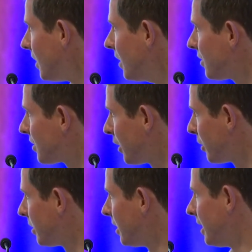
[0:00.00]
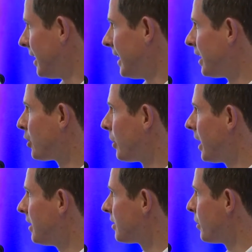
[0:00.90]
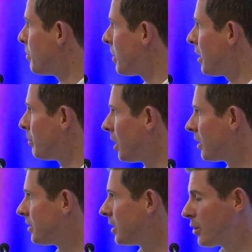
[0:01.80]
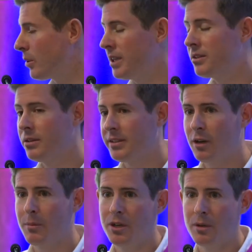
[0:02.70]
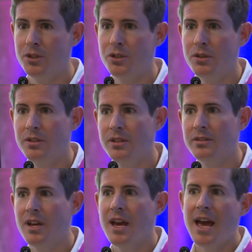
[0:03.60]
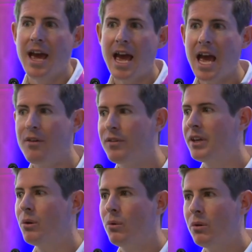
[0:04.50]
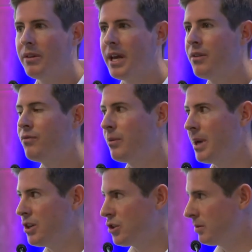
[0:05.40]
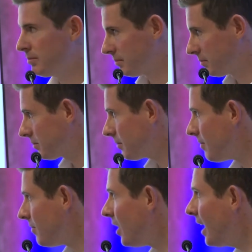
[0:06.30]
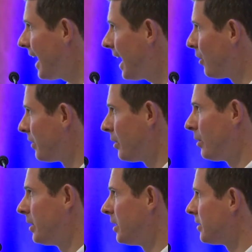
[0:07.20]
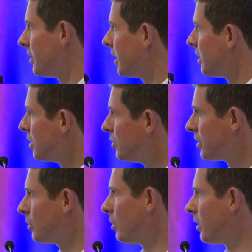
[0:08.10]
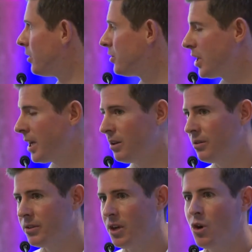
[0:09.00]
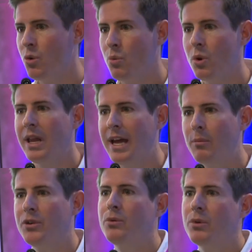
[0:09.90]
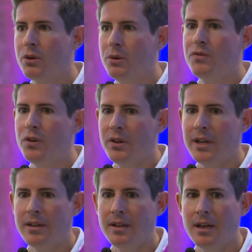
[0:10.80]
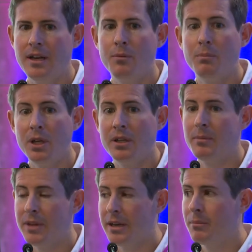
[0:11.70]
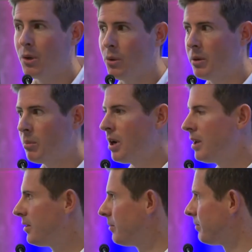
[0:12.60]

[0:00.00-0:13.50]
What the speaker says: So inbound marketing creates those outbound opportunities. Having all of that information out there on the internet, using all of those channels, will help you recruit further down the line and build up that employer brand.